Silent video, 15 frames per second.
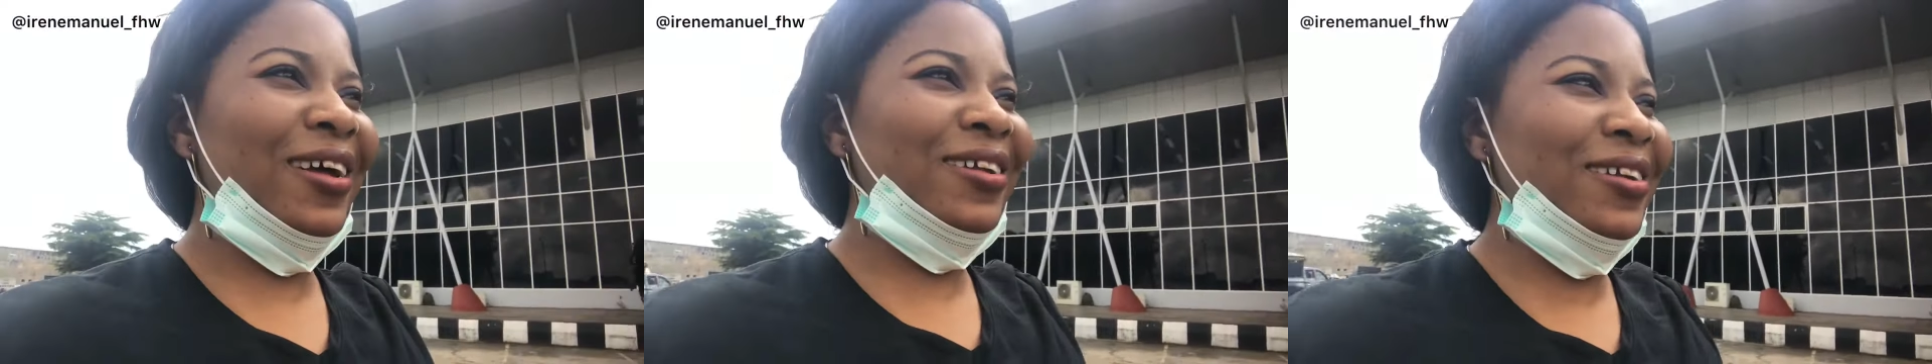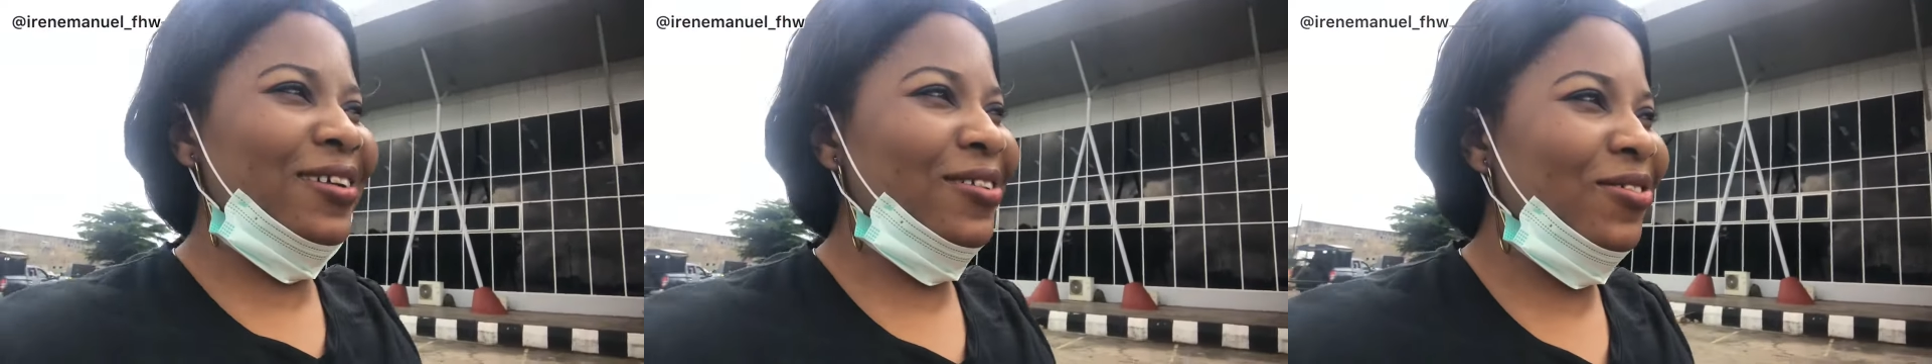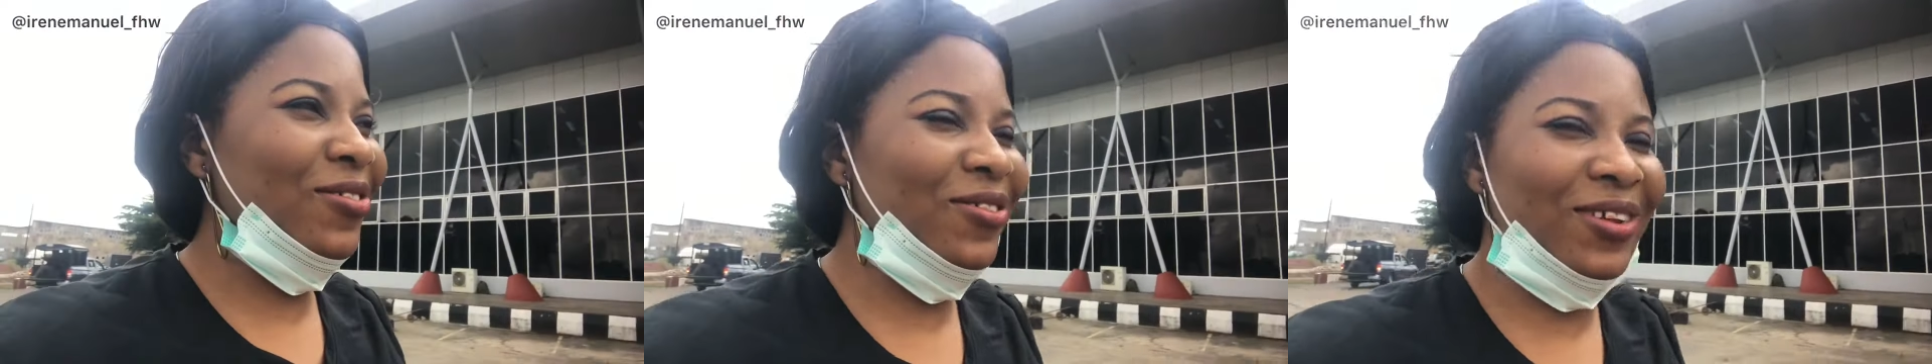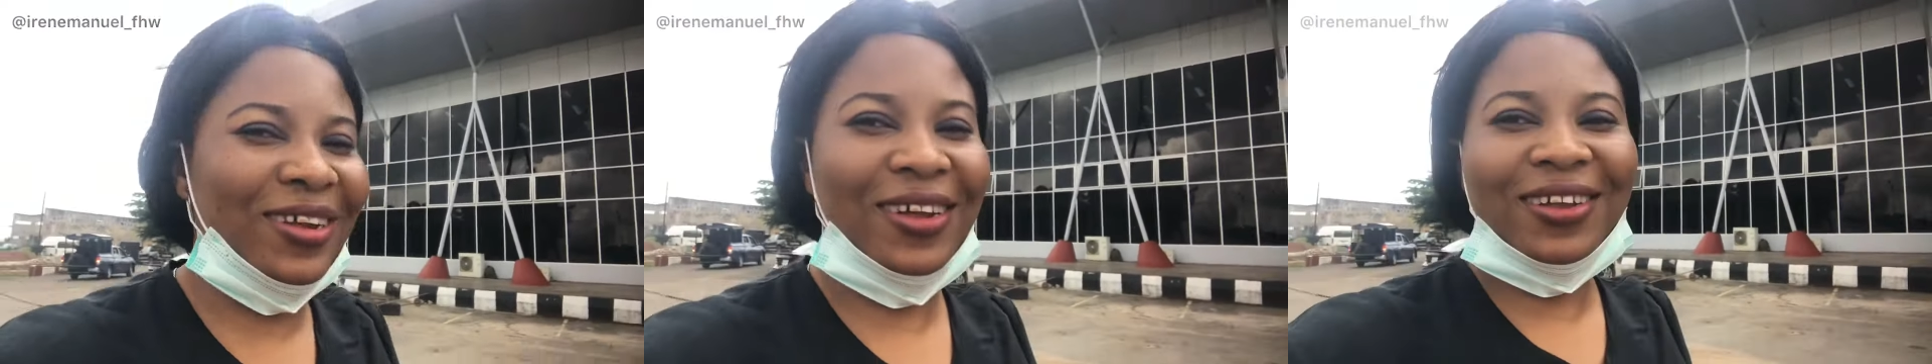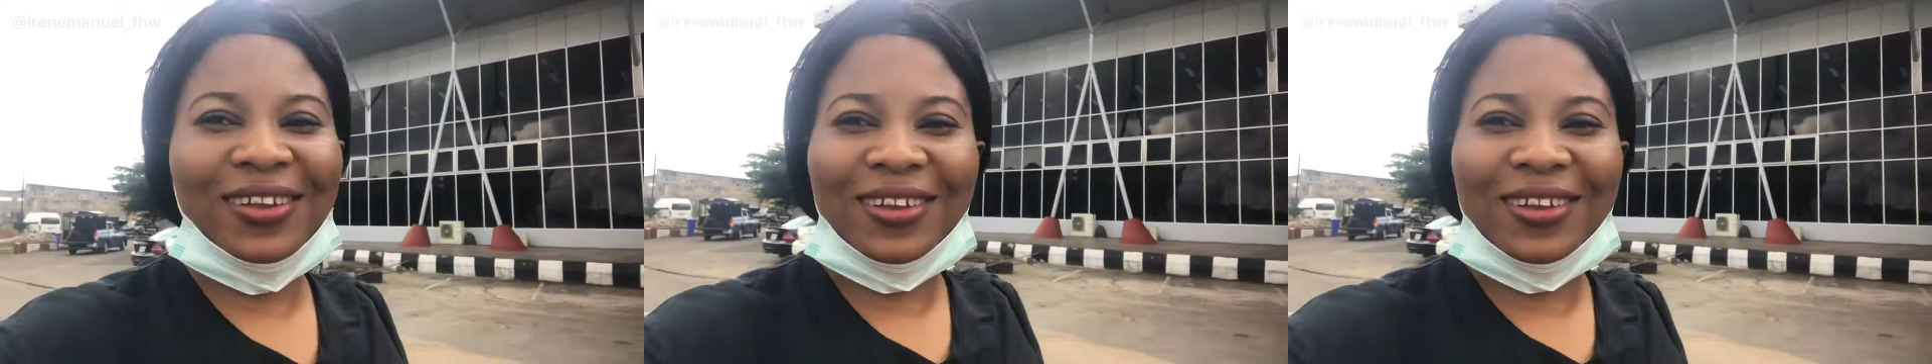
didn't know that.